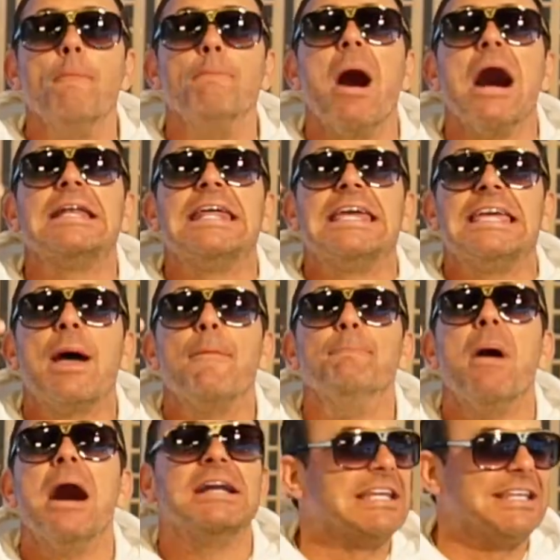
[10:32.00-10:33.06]
Let's money, get paid.
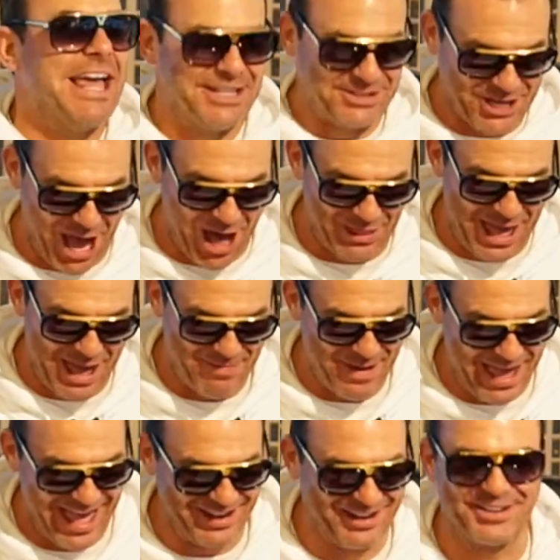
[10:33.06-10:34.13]
money. Let's that's all that
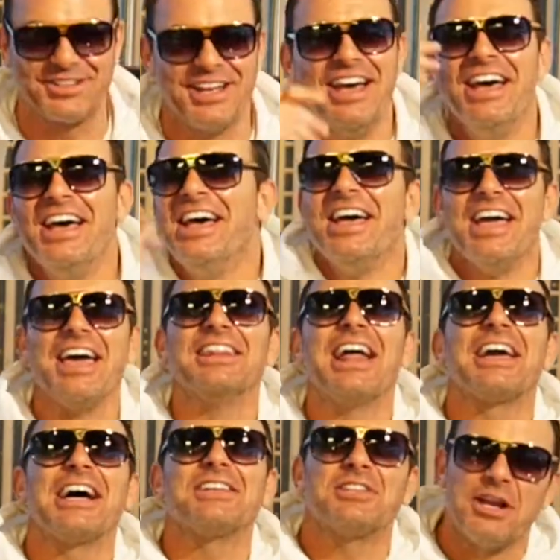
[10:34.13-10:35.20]
matters. and
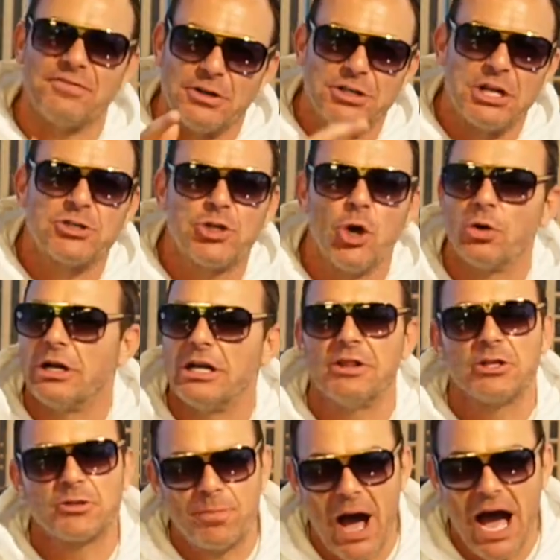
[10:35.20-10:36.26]
like I said, if you're just tuning into
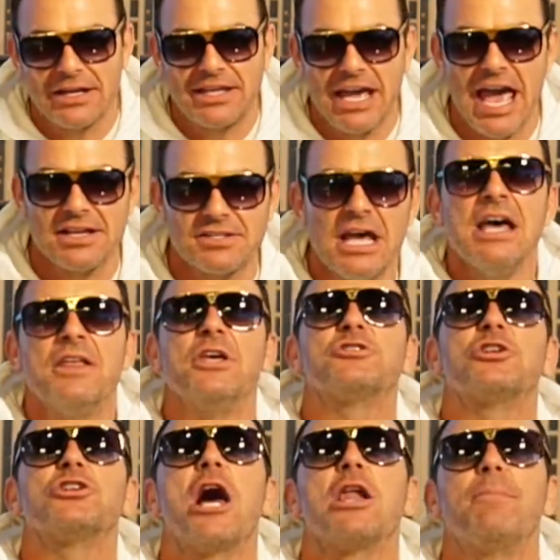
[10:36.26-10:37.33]
this podcast, this
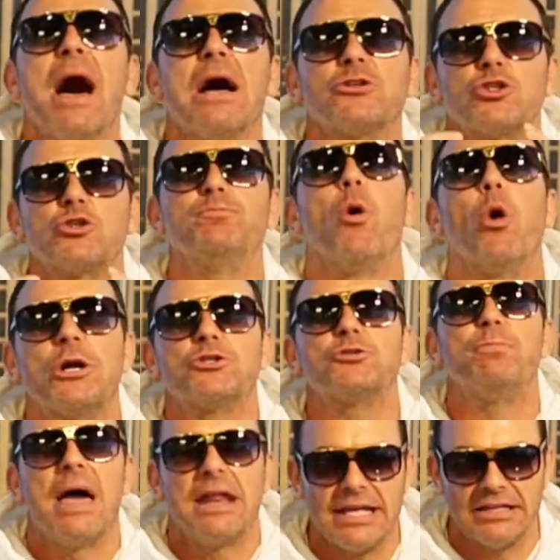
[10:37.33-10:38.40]
is all about sports
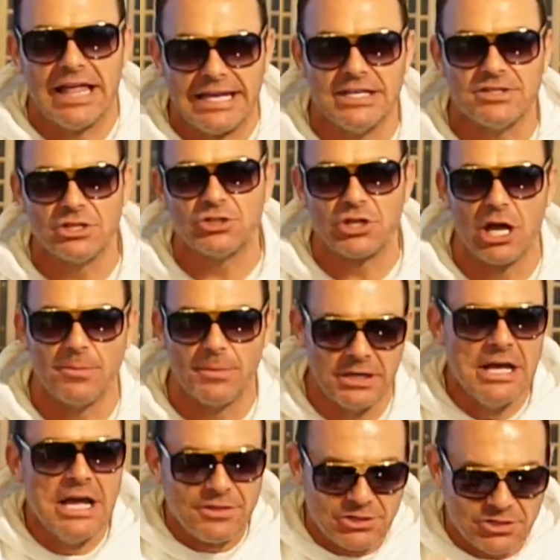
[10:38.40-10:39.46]
betting, ladies and gentlemen.
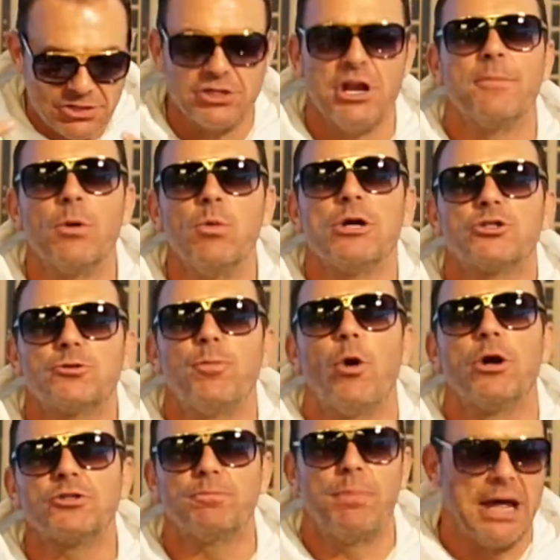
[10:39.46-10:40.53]
This is the number one
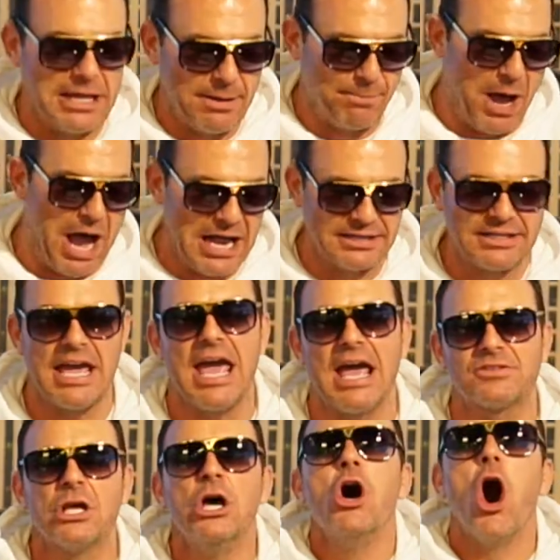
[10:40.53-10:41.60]
sports betting
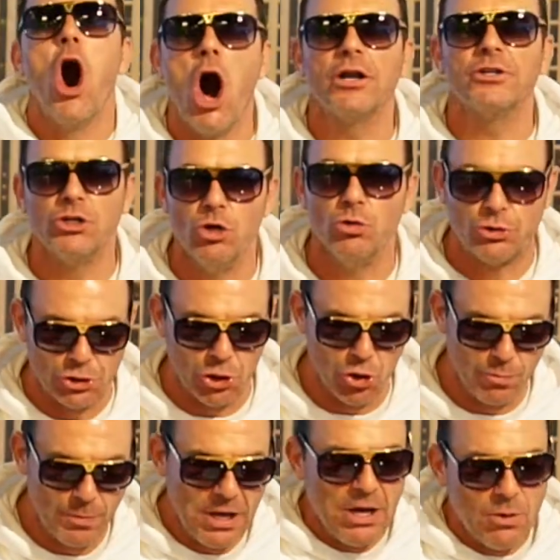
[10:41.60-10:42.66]
podcast on
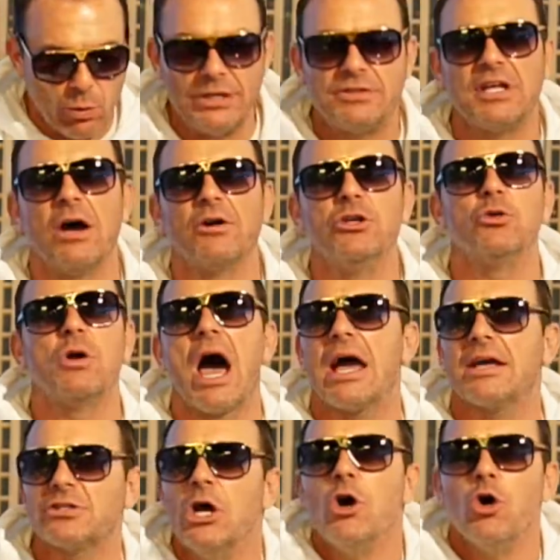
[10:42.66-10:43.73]
YouTube. We tell you
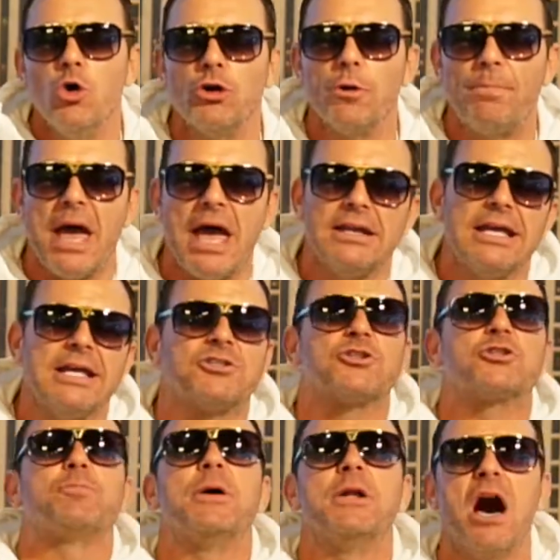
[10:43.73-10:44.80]
guys who to bet. It's a
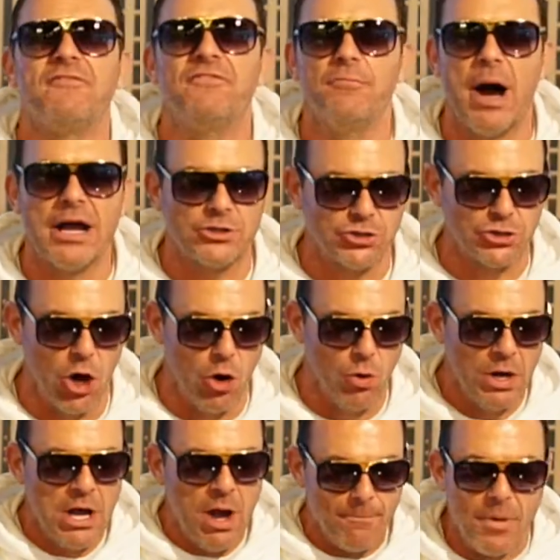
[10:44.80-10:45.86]
spinoff of my
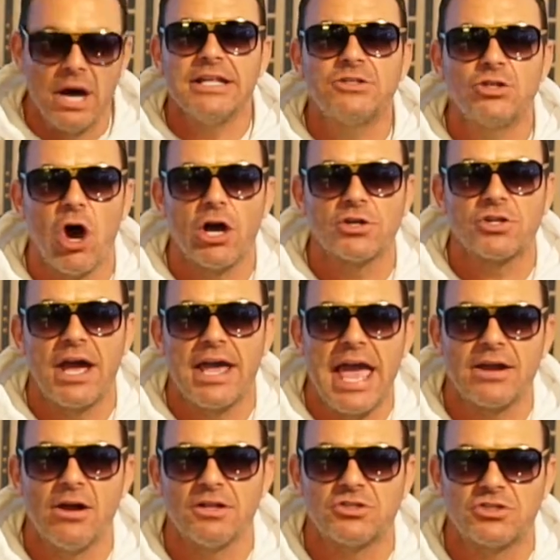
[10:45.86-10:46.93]
show, Money Talks, I
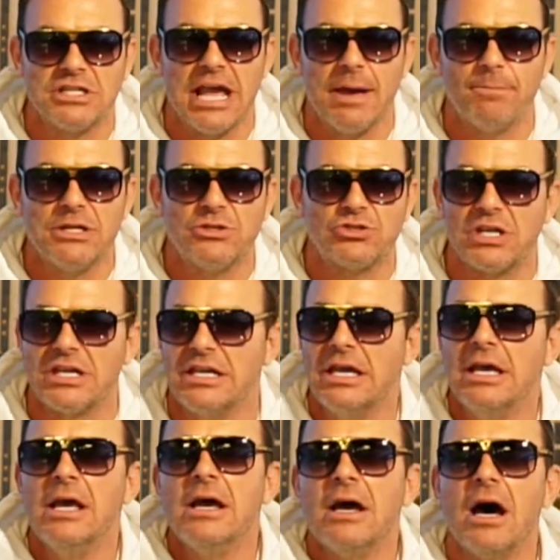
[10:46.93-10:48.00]
had on CNBC.
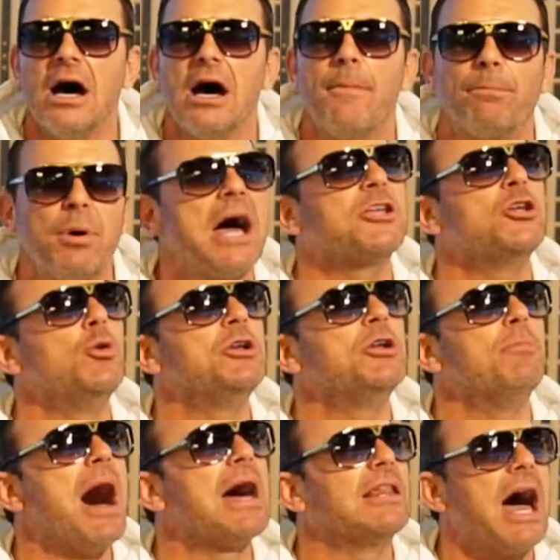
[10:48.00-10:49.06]
Uh, brought you into
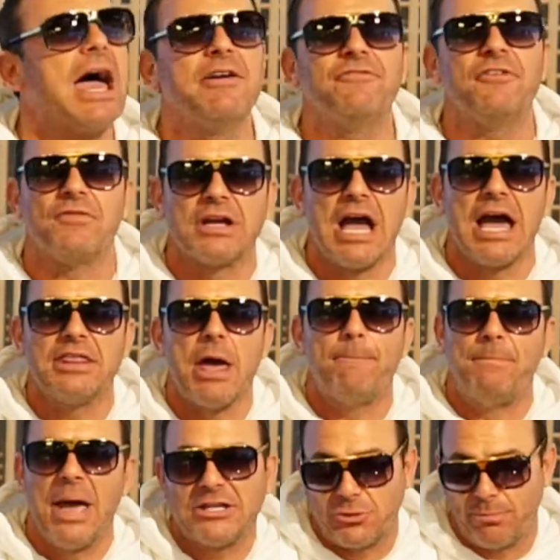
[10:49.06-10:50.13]
my life of a guy
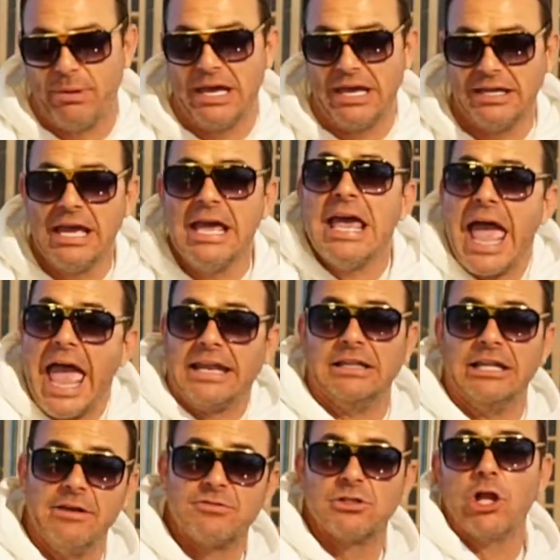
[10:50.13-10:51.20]
that bets big and
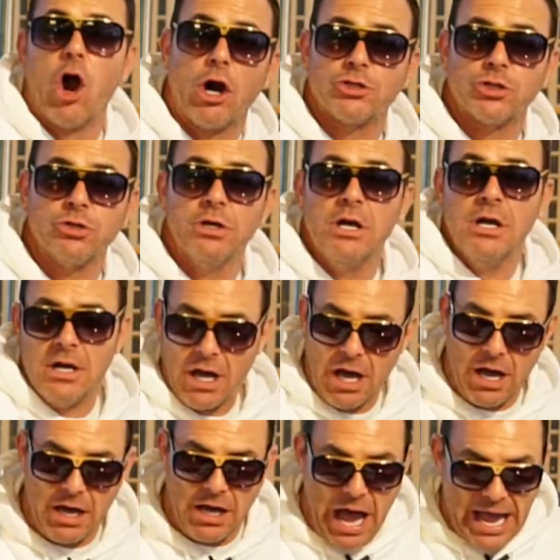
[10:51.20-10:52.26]
lives larger.
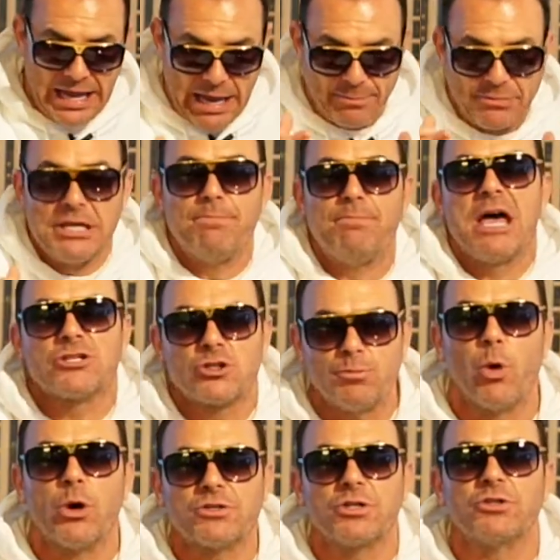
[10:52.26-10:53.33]
Uh, I am the best
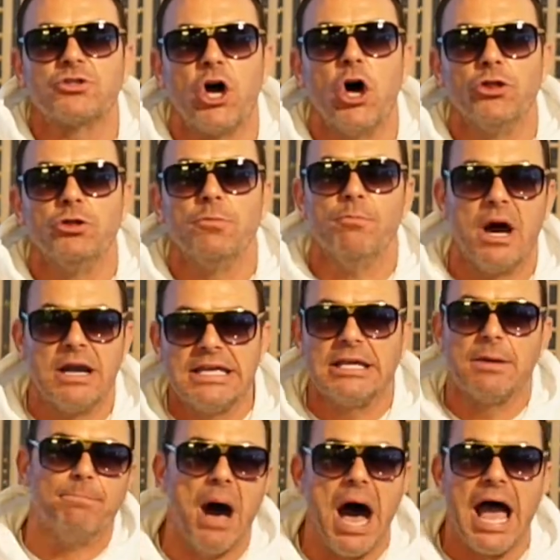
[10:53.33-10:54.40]
sports consultant money
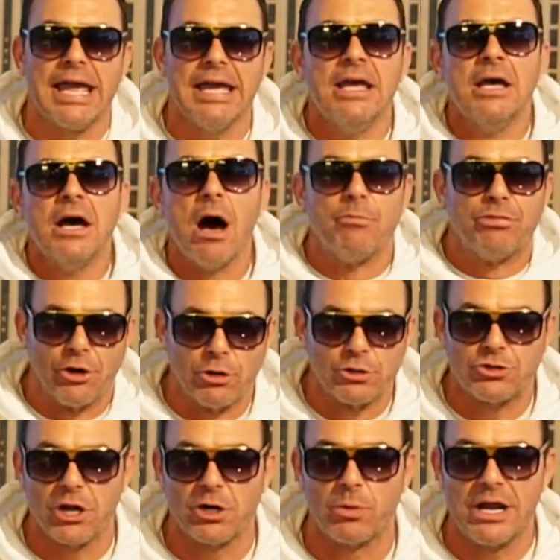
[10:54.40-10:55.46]
can buy. I'm third
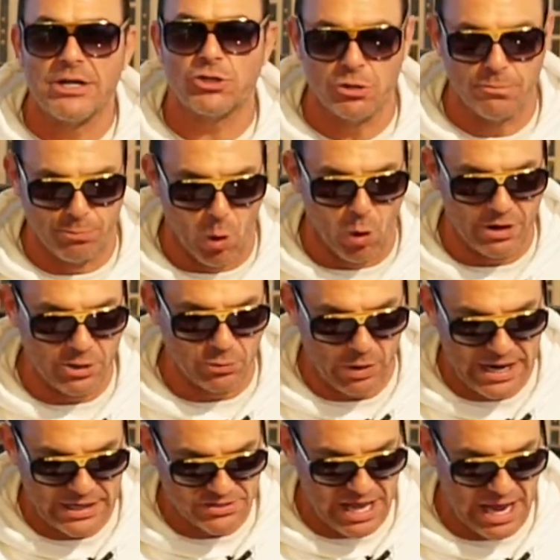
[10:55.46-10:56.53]
generation, born and
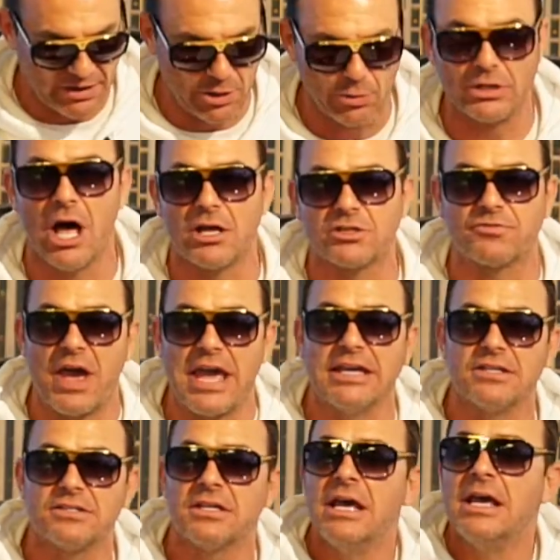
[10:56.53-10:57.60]
raised out here in Las
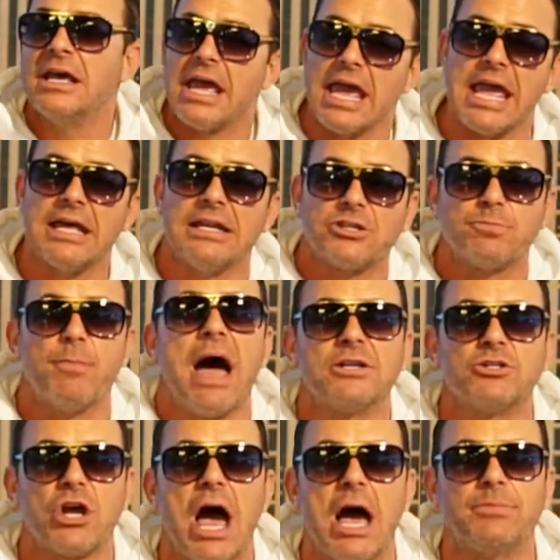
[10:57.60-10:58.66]
Vegas. And it's my
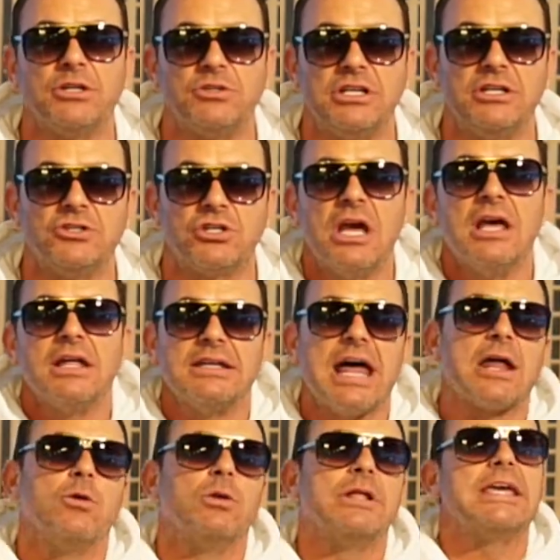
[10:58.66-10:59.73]
job to teach
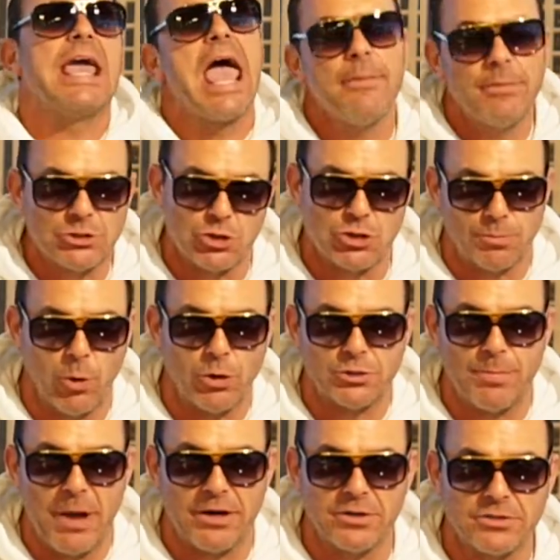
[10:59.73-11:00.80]
not only amateur sports
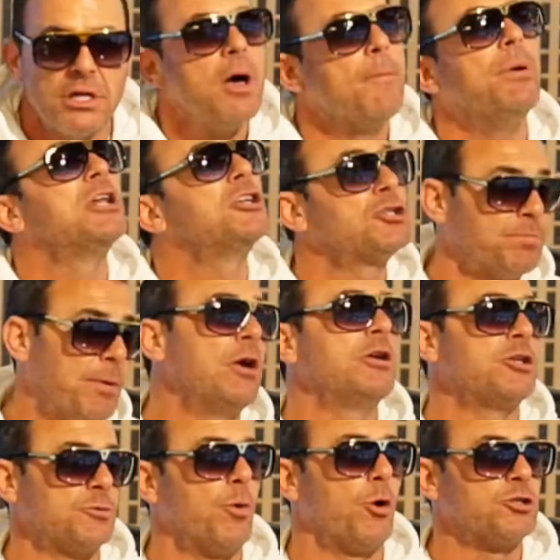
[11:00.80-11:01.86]
bettors, but
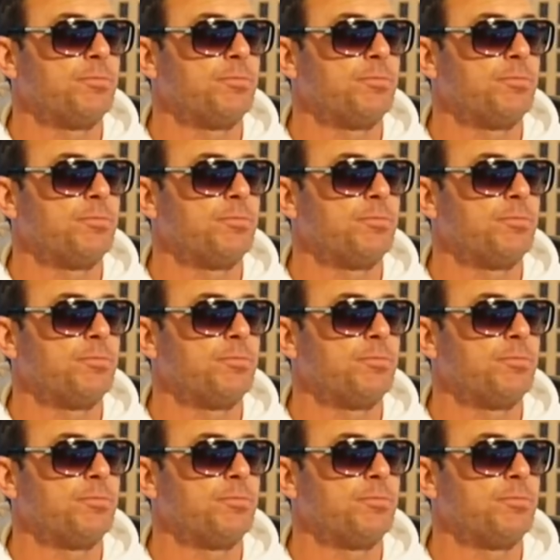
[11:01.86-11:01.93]
experienced sports